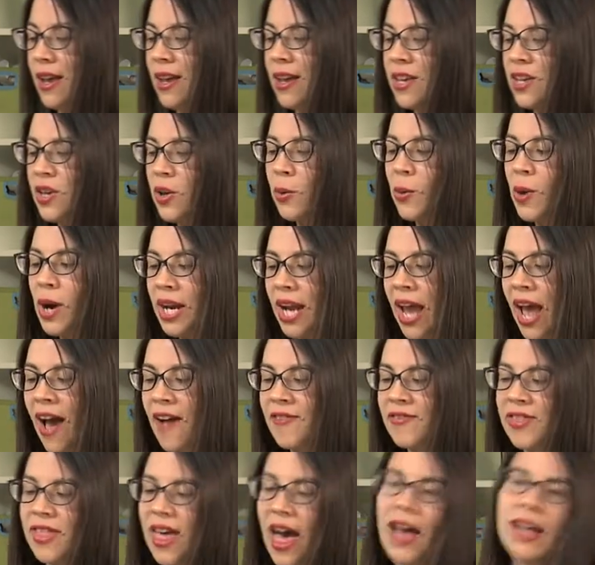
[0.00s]
You'll want to
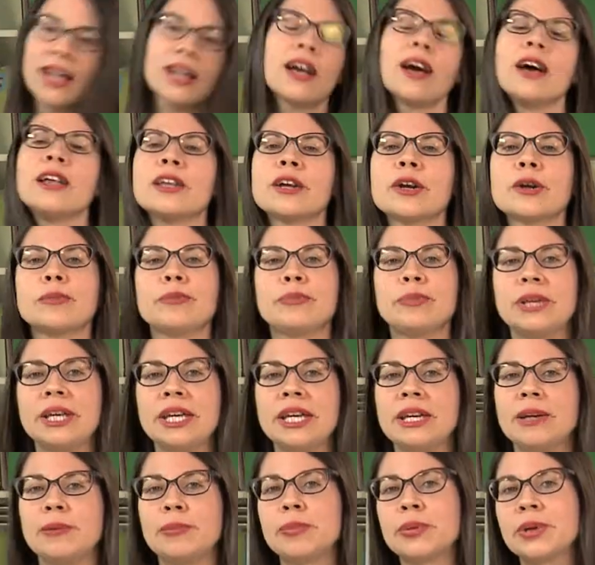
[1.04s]
have that color
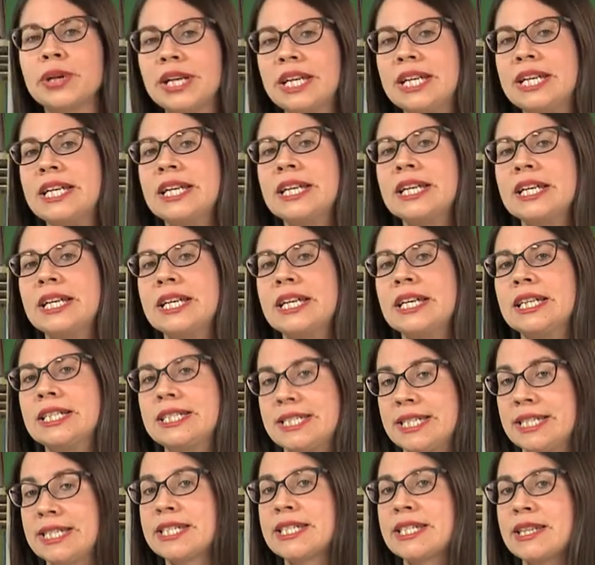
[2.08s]
be pretty
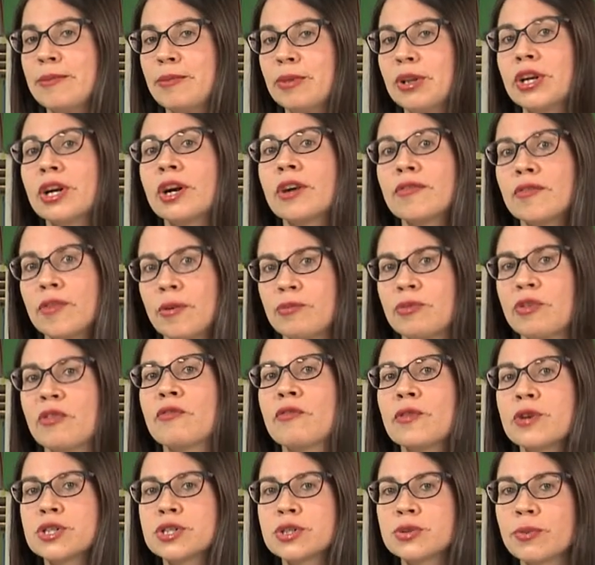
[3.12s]
dissimilar from the
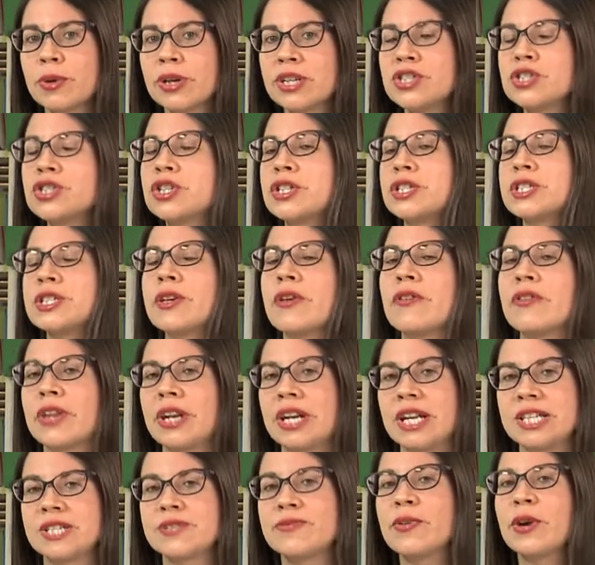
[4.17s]
first one, just so that
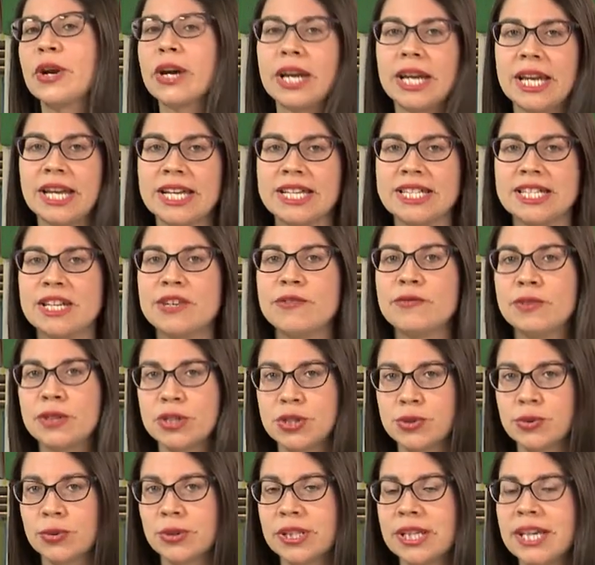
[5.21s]
it's very easy
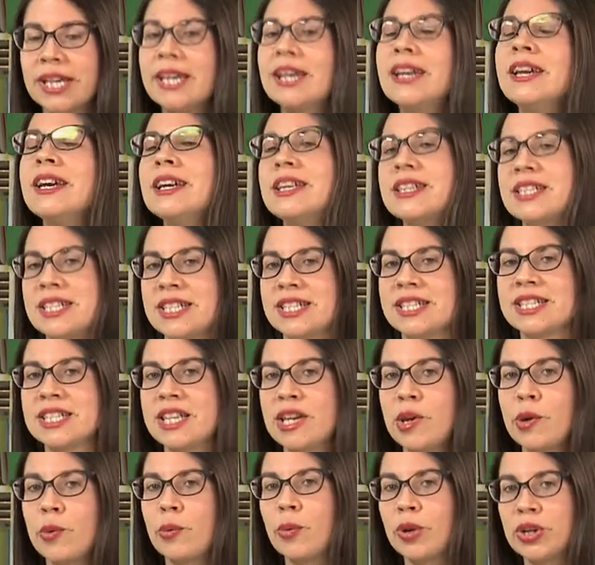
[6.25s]
visually to
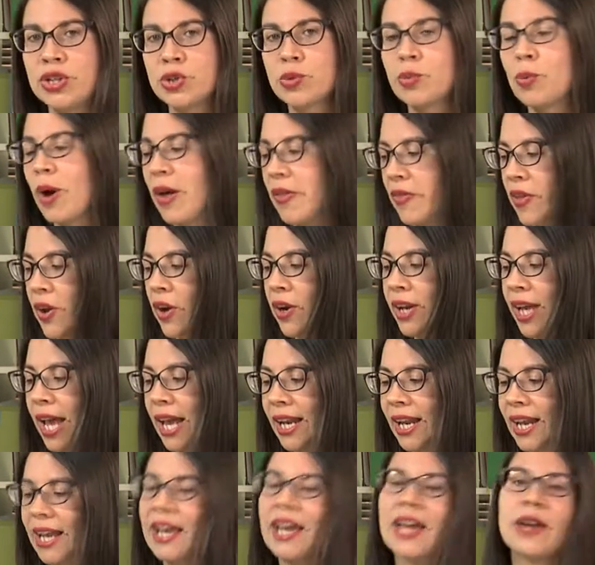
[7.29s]
see which one they're
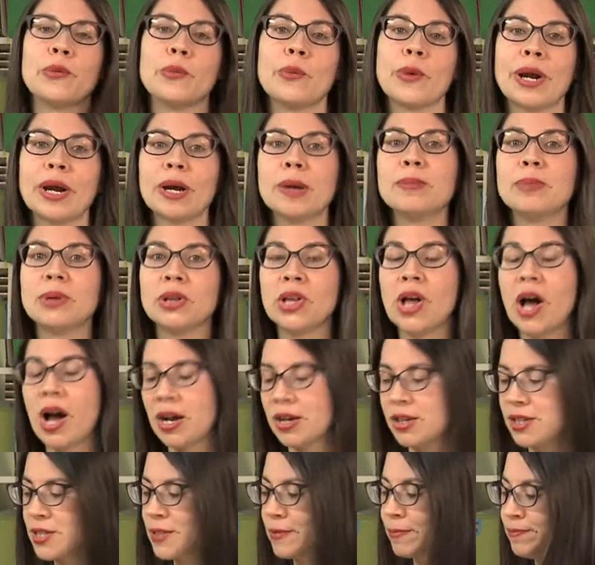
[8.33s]
getting and where it
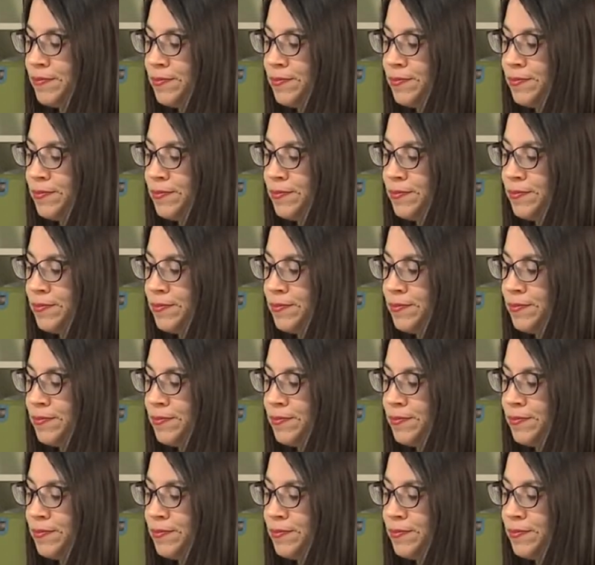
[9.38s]
belongs.